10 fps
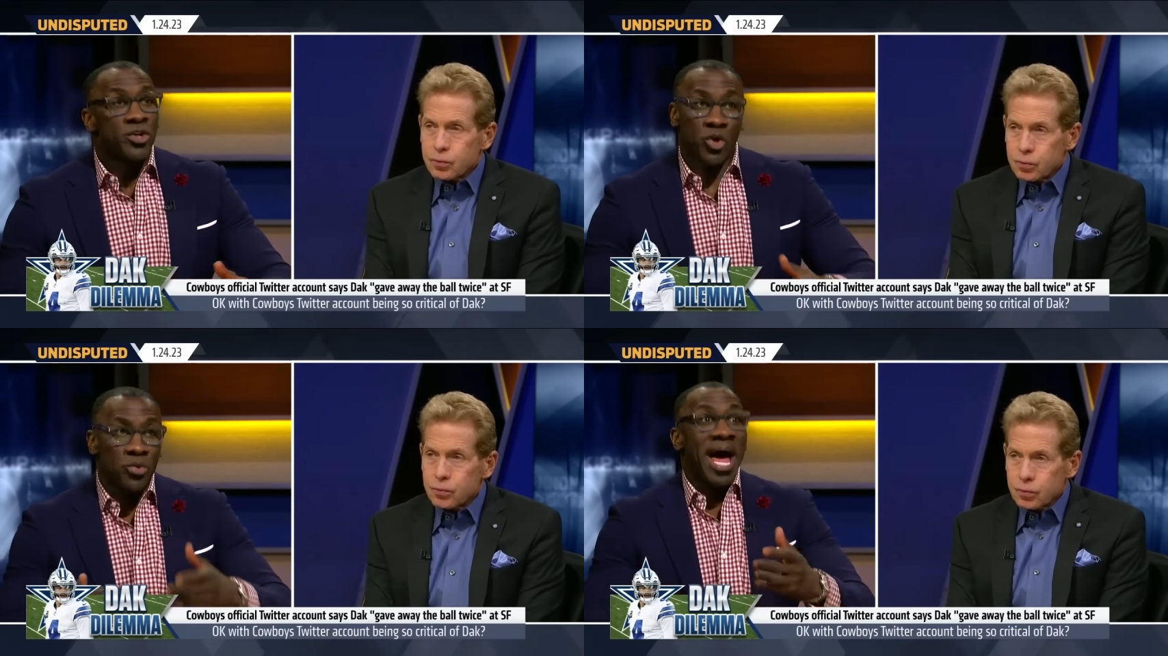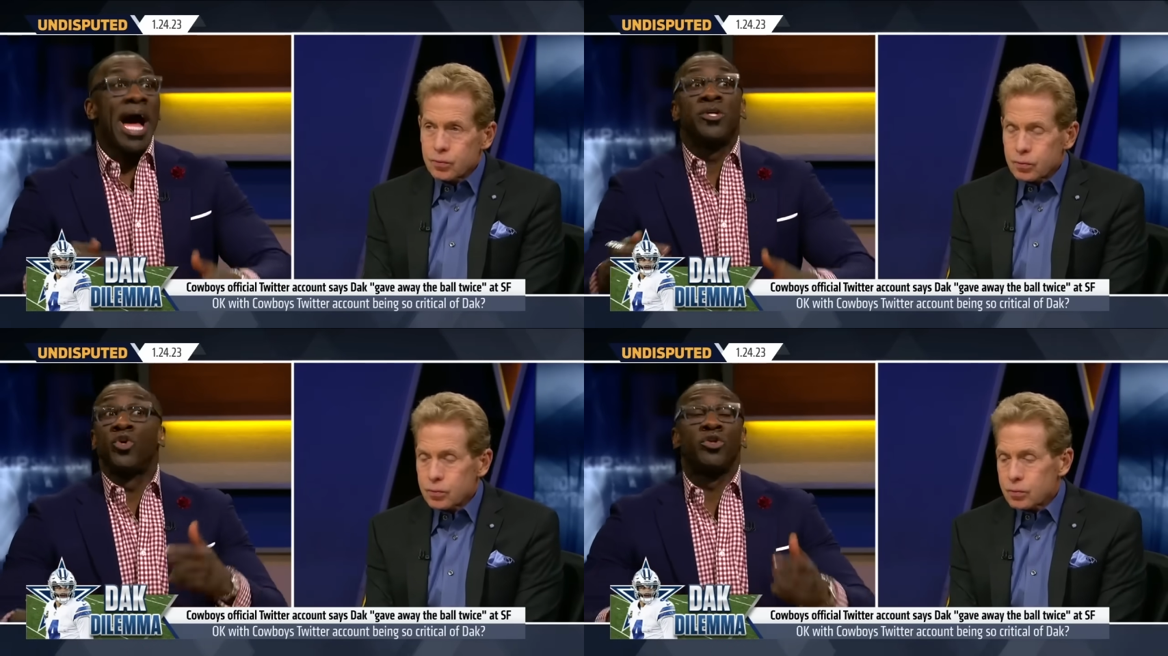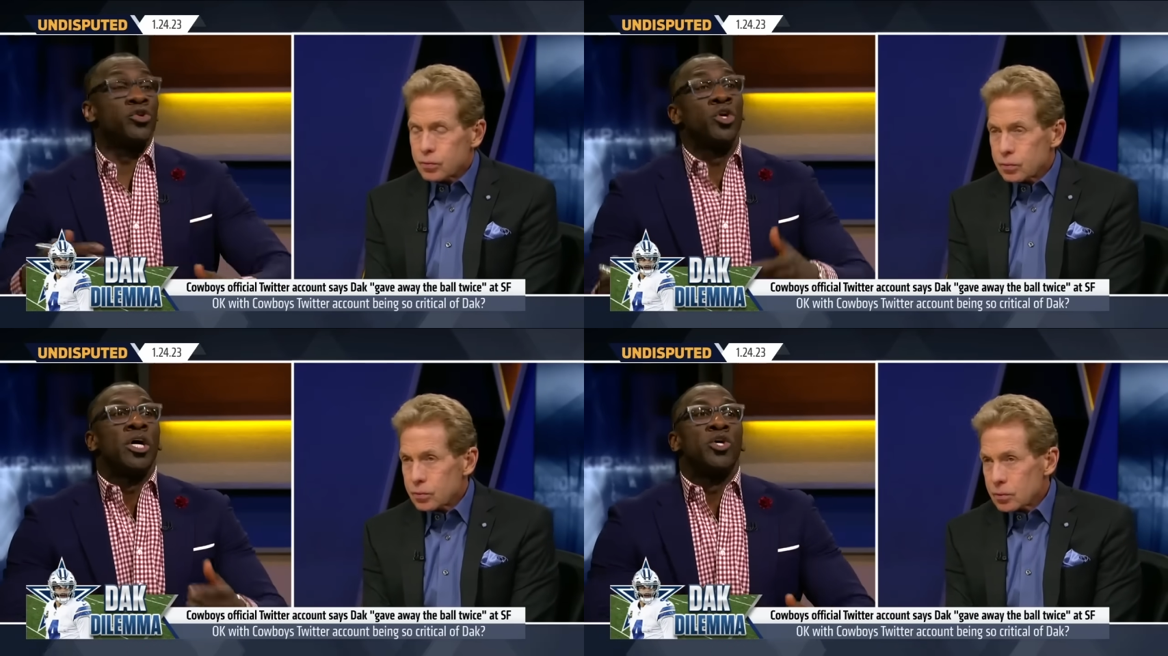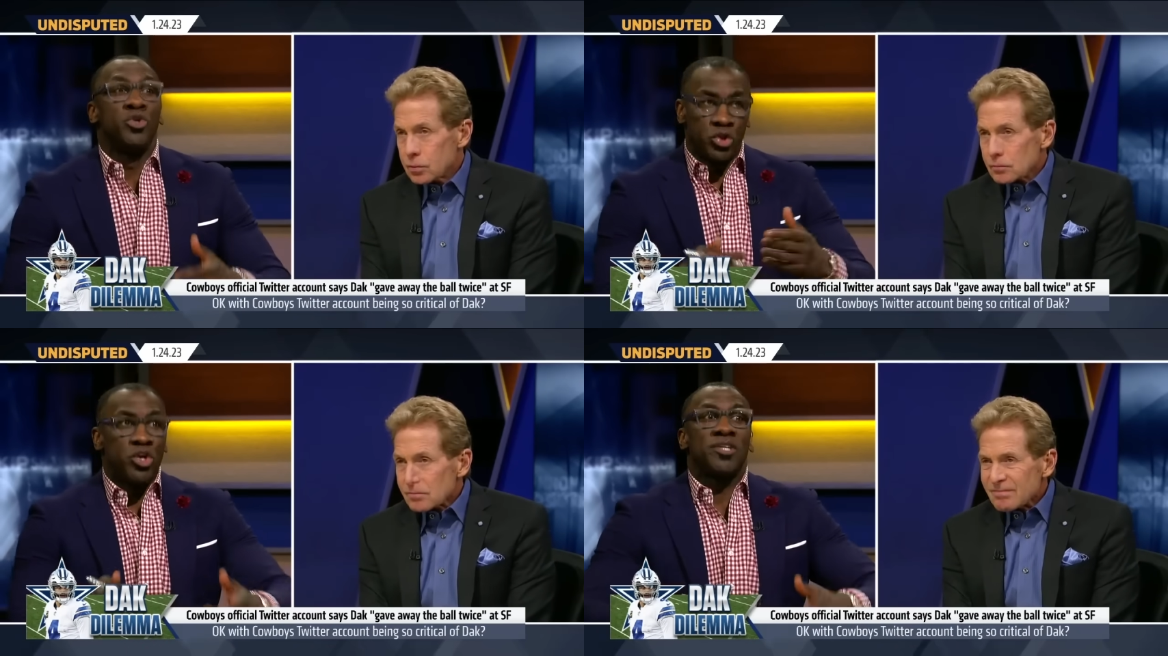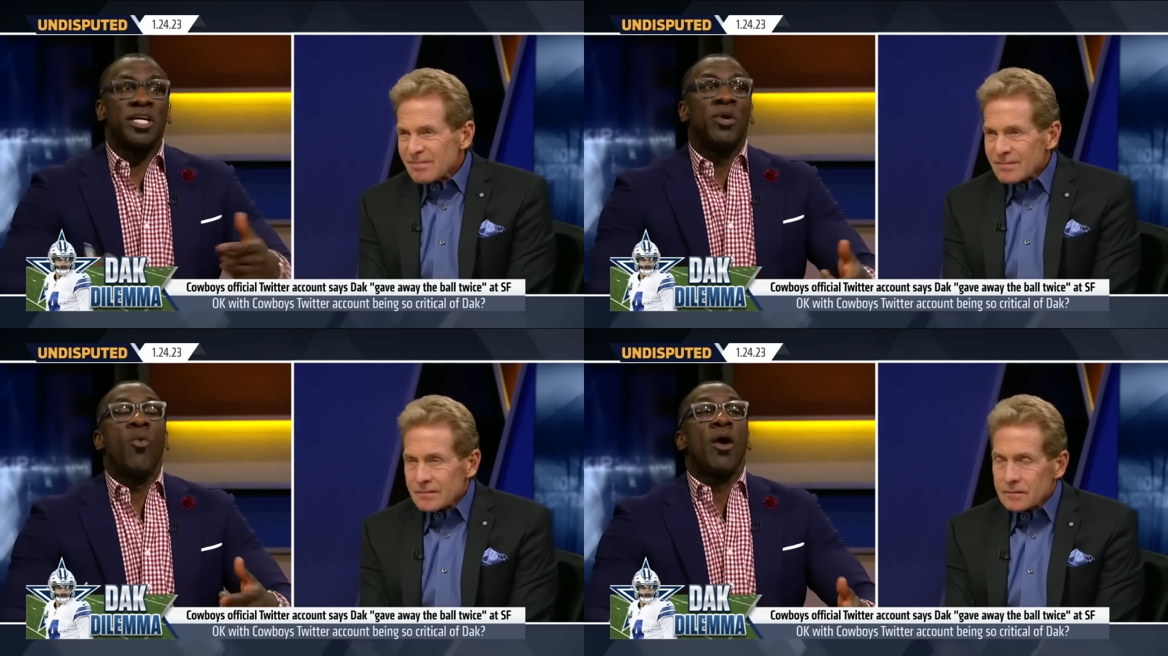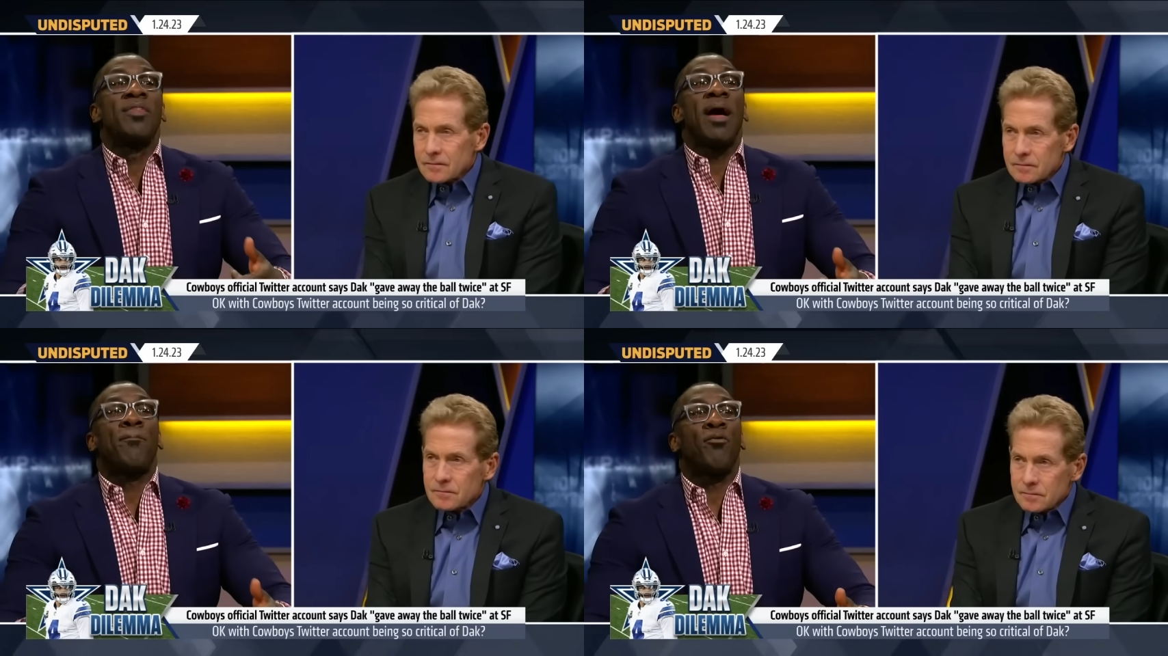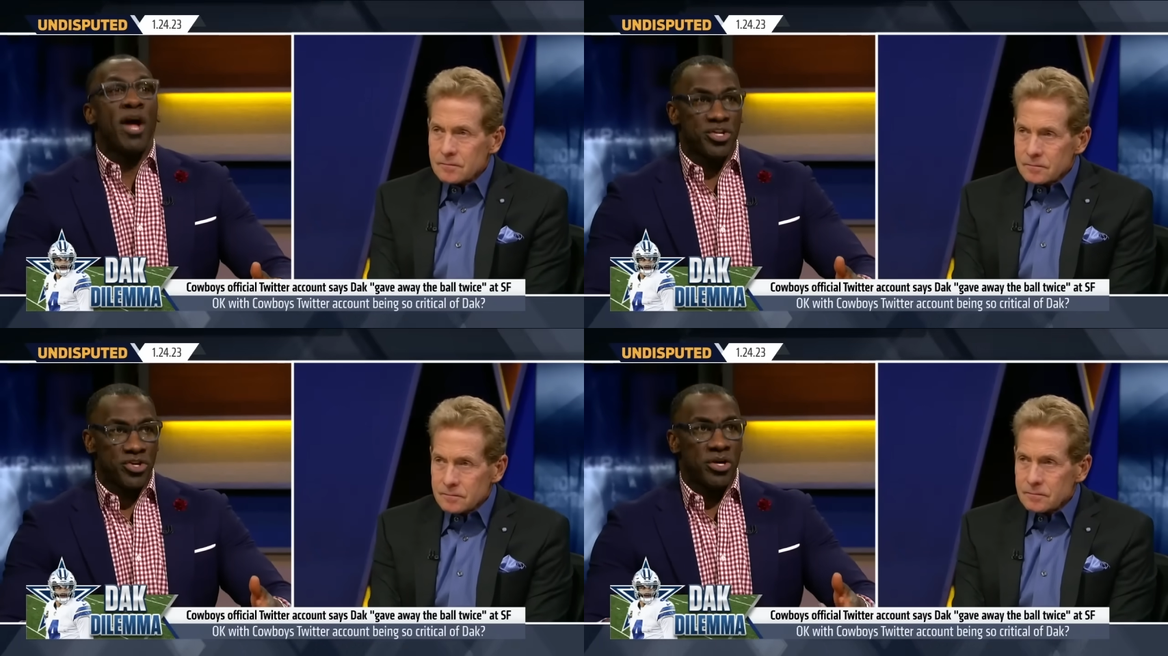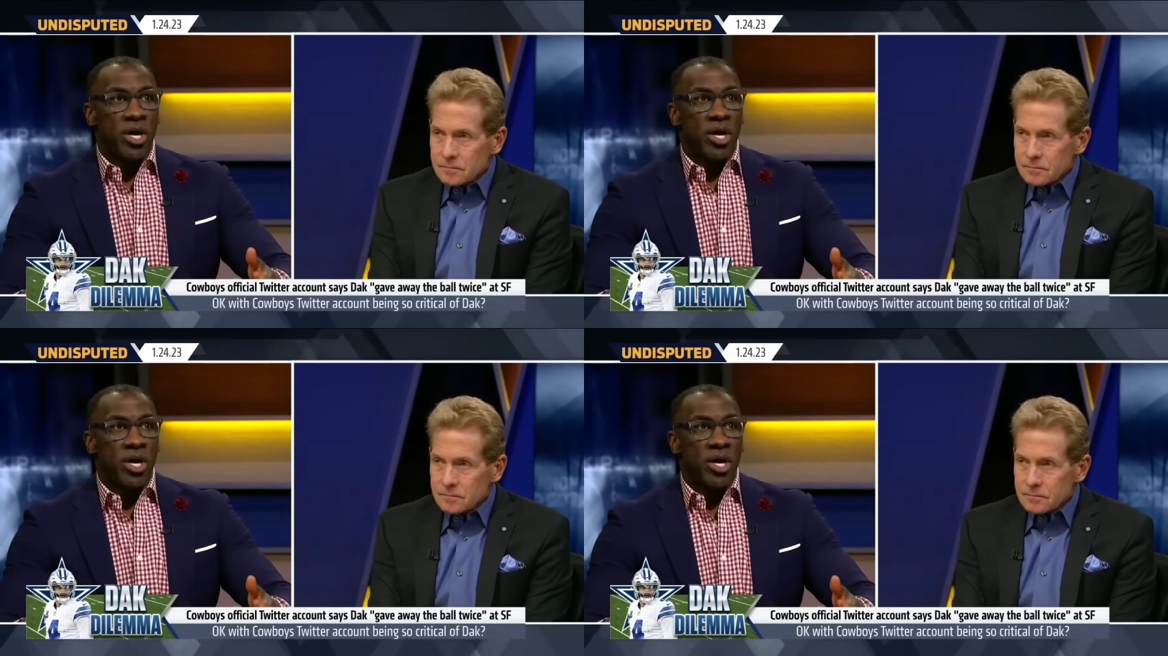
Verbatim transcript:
Speaker 1: So now you, you, you does he want that pressure